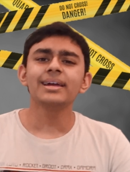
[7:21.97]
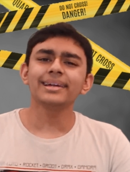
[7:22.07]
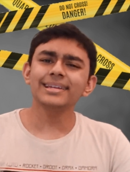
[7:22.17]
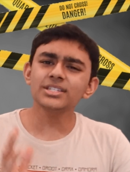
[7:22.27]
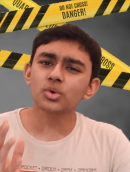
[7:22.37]

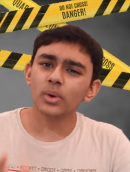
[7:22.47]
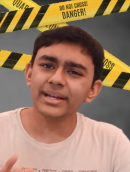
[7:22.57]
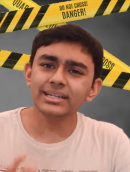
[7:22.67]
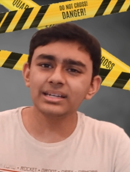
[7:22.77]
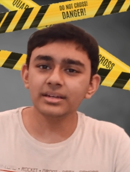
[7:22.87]
It is
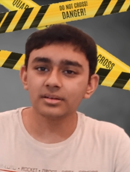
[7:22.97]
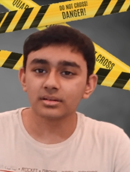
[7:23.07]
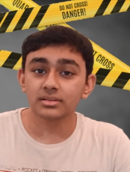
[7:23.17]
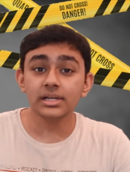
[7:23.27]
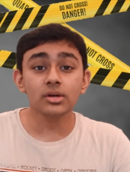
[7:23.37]
quite clear
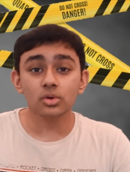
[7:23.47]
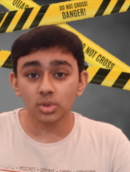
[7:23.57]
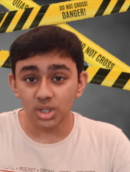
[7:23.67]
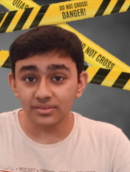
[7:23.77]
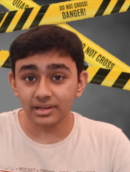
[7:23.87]
that
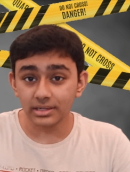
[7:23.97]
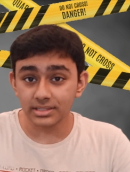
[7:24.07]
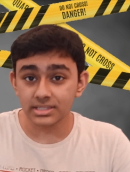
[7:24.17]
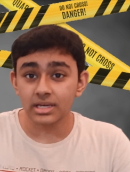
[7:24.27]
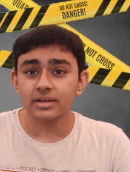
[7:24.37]
coronavirus